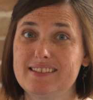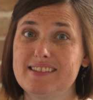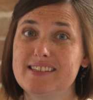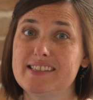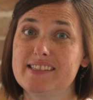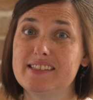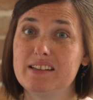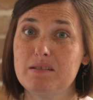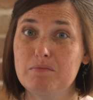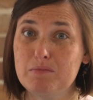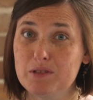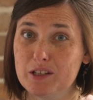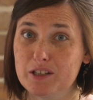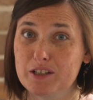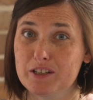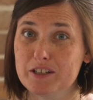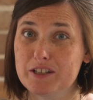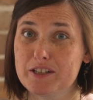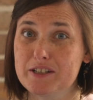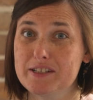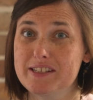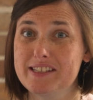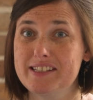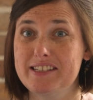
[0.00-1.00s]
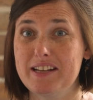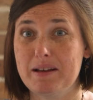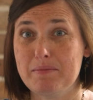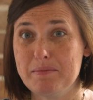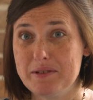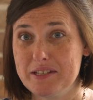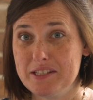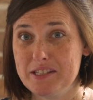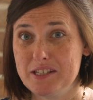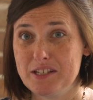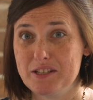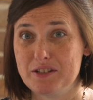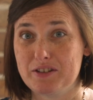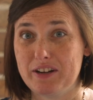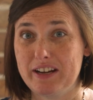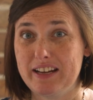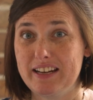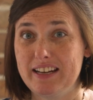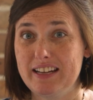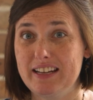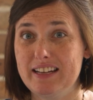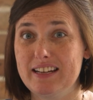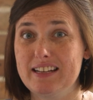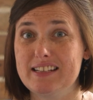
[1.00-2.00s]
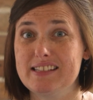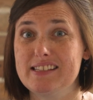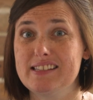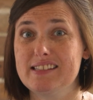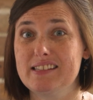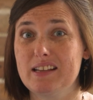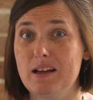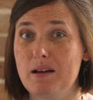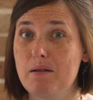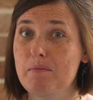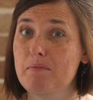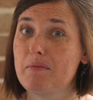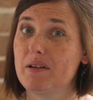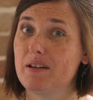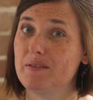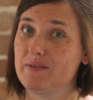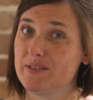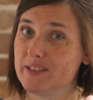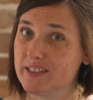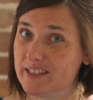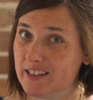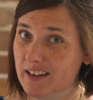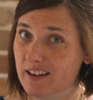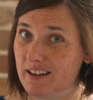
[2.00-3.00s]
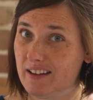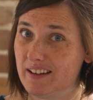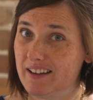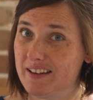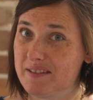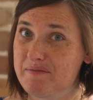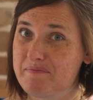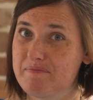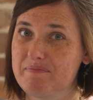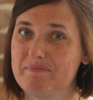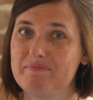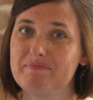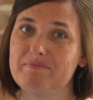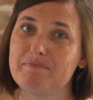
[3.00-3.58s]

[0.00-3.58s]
Some learners demonstrate it some of the time,